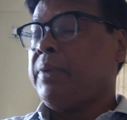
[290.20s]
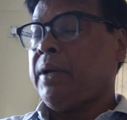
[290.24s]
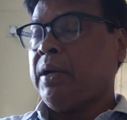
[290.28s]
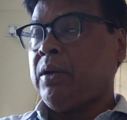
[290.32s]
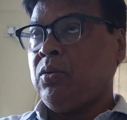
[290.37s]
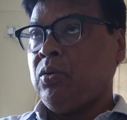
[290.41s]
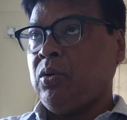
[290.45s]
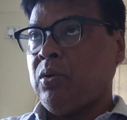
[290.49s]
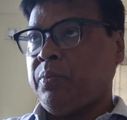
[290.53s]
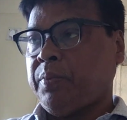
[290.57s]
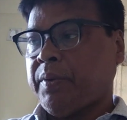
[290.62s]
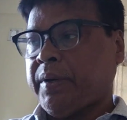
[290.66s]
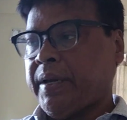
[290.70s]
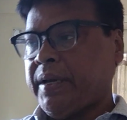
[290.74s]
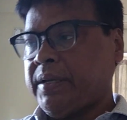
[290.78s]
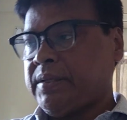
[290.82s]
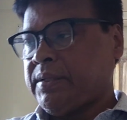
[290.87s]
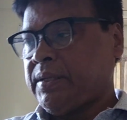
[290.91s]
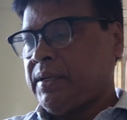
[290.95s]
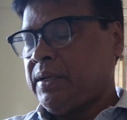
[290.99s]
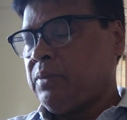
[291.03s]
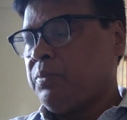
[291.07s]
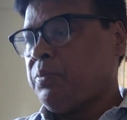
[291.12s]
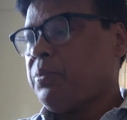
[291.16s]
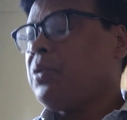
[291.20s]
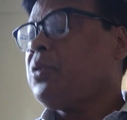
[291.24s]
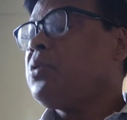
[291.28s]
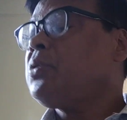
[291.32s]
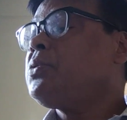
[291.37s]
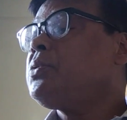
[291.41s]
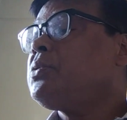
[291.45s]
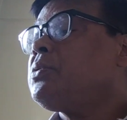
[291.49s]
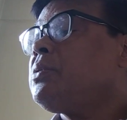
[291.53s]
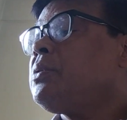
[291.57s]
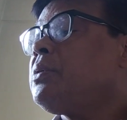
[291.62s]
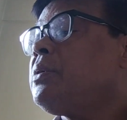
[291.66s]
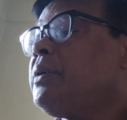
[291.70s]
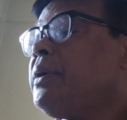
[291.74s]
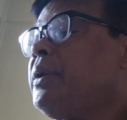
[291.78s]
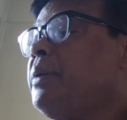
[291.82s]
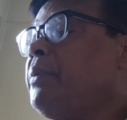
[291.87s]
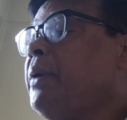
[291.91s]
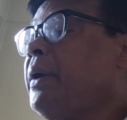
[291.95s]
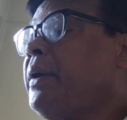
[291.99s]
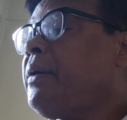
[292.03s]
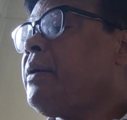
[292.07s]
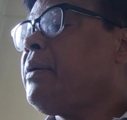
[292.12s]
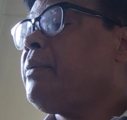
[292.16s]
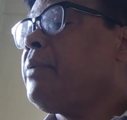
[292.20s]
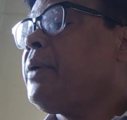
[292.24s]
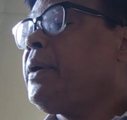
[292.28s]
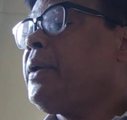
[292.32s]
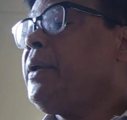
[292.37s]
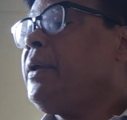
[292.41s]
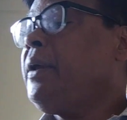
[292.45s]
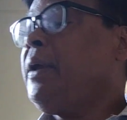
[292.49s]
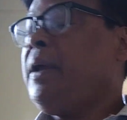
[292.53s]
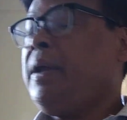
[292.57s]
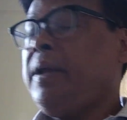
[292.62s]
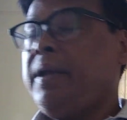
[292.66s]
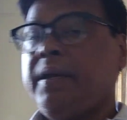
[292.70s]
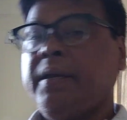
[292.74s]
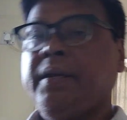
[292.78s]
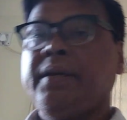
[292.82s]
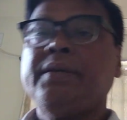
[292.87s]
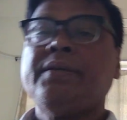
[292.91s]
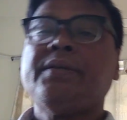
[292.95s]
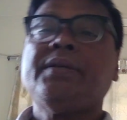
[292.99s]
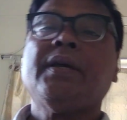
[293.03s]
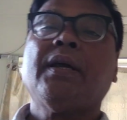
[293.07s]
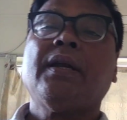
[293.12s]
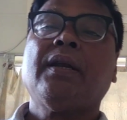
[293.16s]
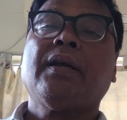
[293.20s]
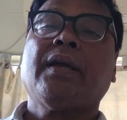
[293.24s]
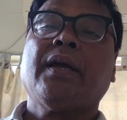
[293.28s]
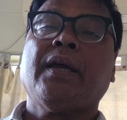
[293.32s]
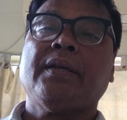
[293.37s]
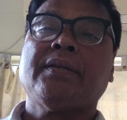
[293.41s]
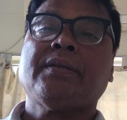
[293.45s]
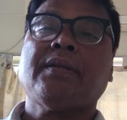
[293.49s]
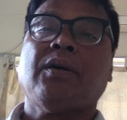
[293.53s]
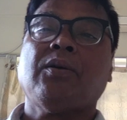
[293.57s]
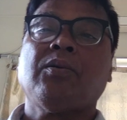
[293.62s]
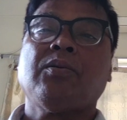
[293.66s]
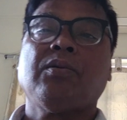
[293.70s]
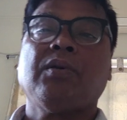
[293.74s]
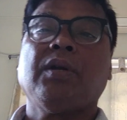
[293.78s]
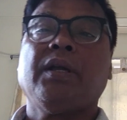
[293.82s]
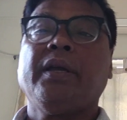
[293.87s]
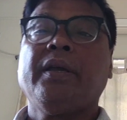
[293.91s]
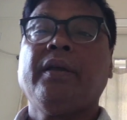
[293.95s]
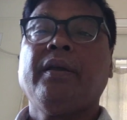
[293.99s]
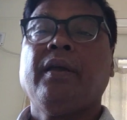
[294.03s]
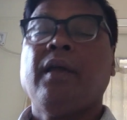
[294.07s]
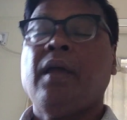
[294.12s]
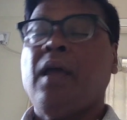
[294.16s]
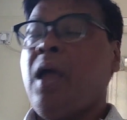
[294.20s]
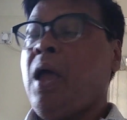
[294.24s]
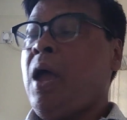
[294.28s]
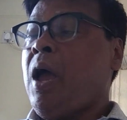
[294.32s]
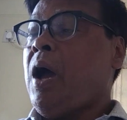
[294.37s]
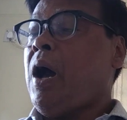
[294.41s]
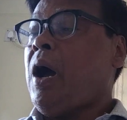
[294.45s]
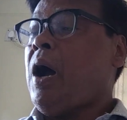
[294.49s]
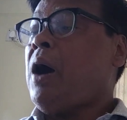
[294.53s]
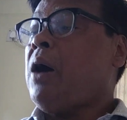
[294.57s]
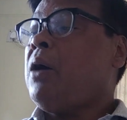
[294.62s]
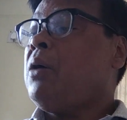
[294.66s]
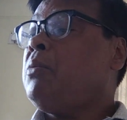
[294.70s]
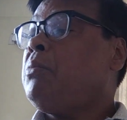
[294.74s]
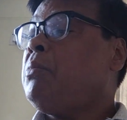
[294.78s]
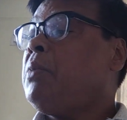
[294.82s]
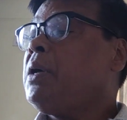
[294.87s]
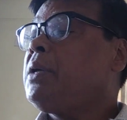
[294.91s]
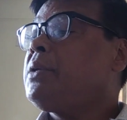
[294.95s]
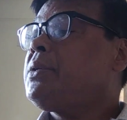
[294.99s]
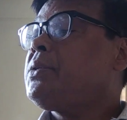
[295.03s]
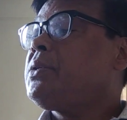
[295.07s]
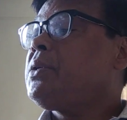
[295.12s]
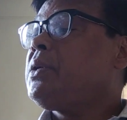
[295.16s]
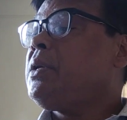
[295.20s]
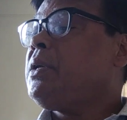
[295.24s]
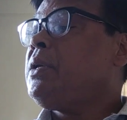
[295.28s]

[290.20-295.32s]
value of cash inflows divided by initial cash outlay. How much